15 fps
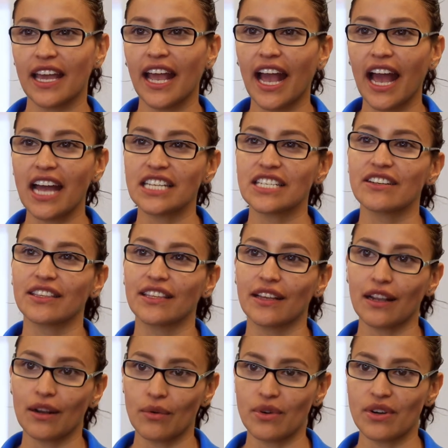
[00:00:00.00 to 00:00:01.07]
and catch
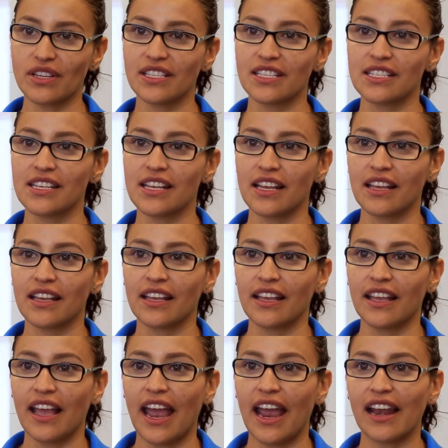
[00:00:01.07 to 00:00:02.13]
critical words
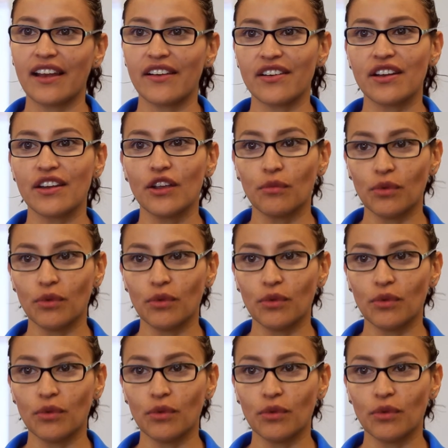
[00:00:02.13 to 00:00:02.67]
and learn new